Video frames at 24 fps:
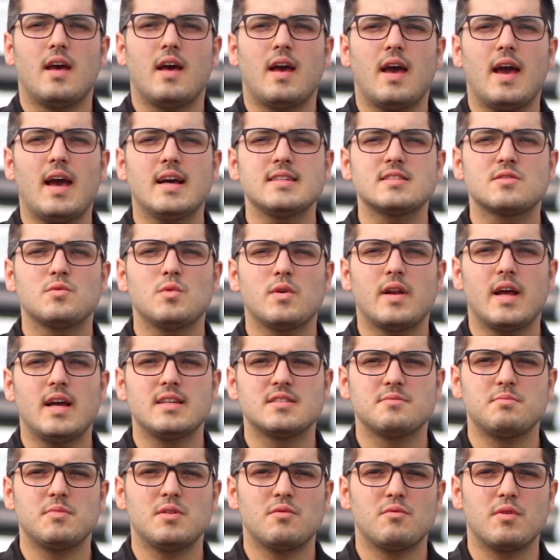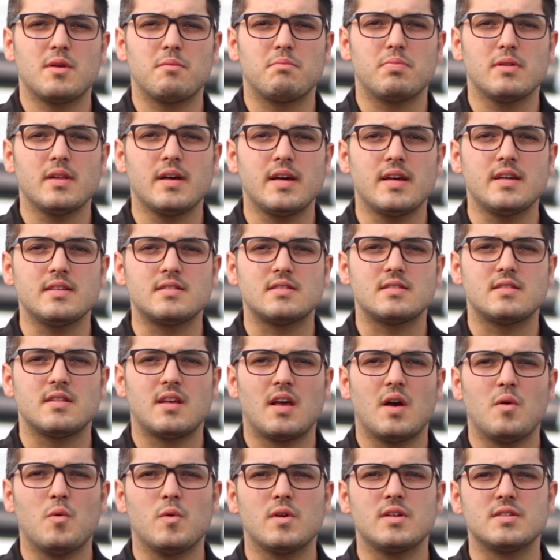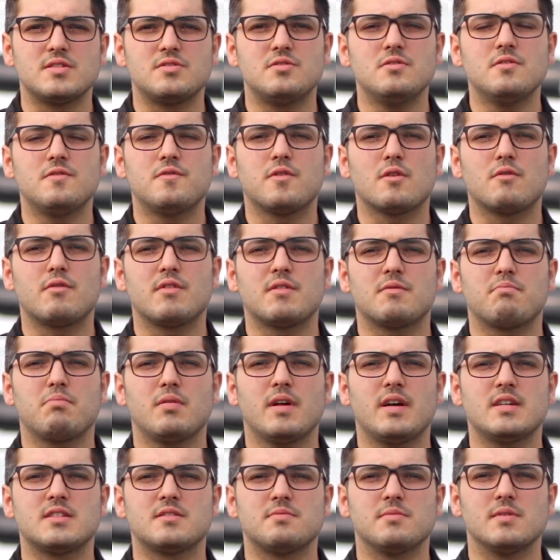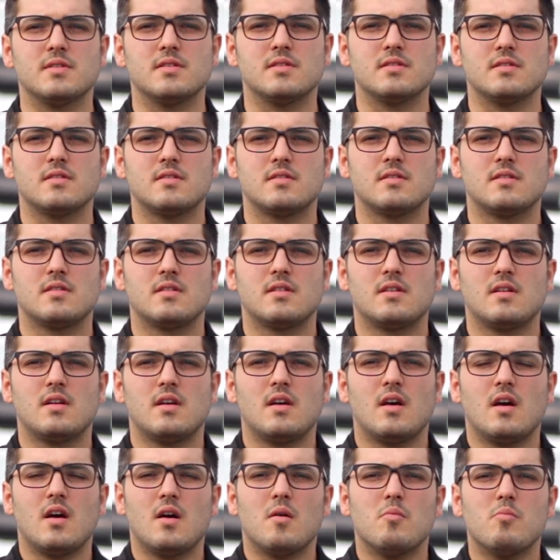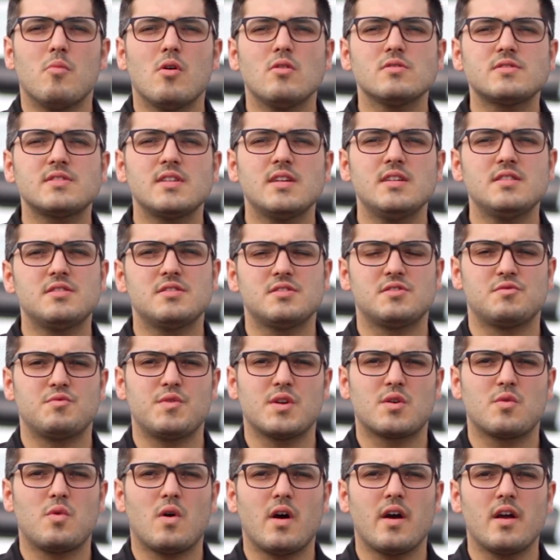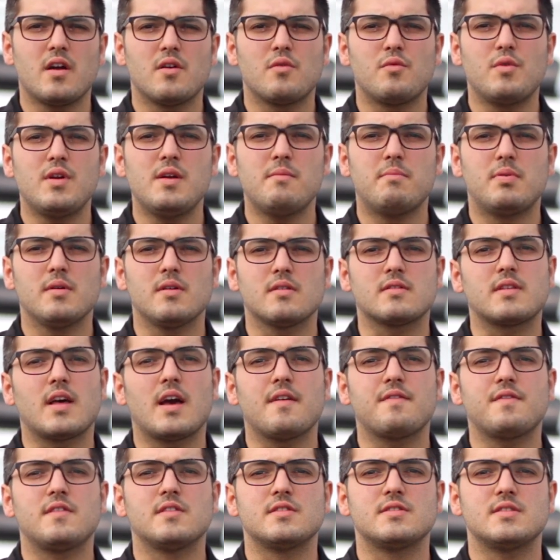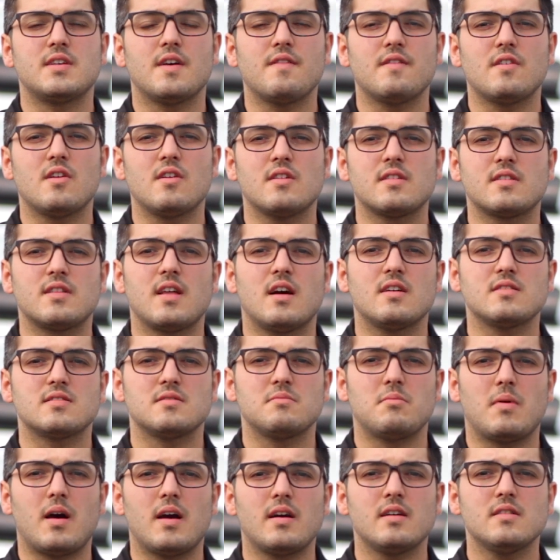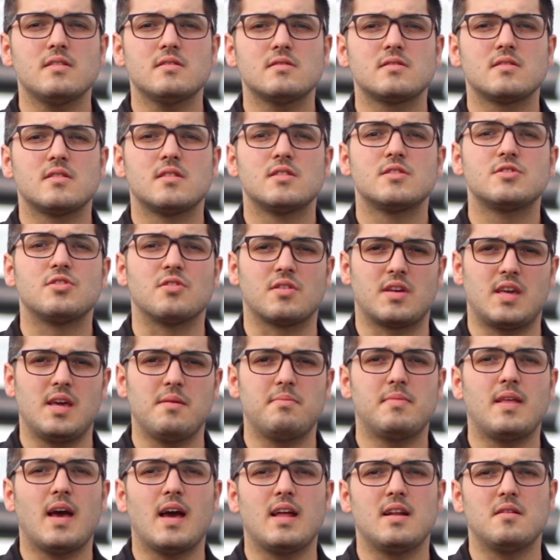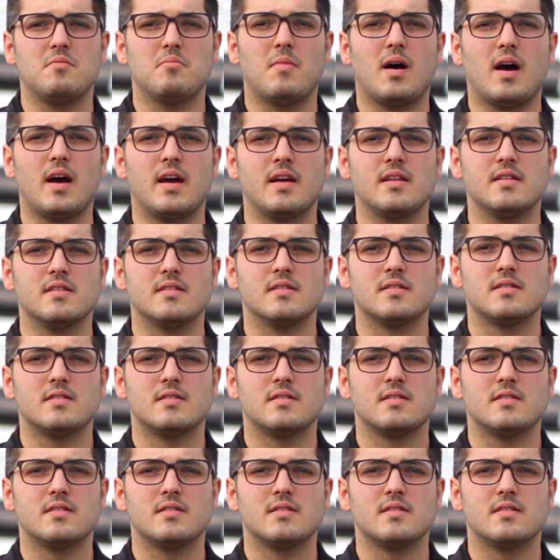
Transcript: Ask what has been replaced and what is due for replacement. Most engines require rebuild after 700,000 miles, so keep that in mind.